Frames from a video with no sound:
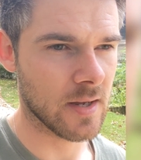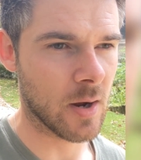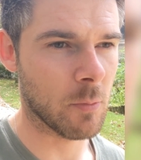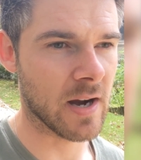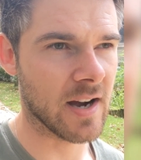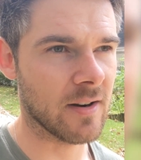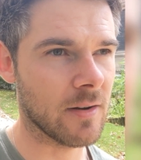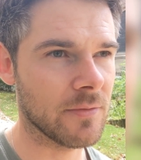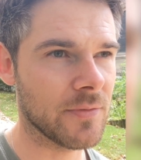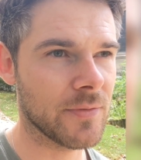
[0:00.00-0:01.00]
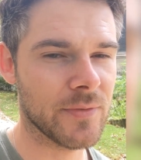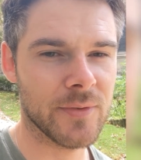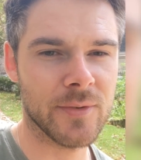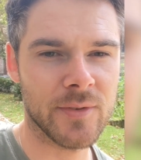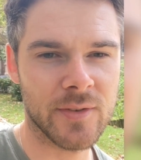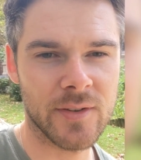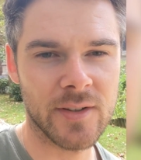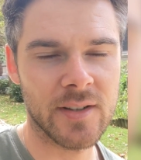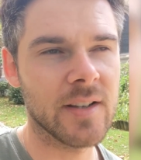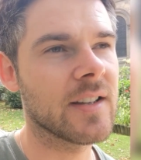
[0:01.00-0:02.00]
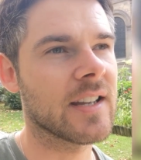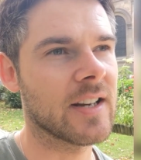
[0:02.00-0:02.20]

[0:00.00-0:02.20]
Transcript: aware of, you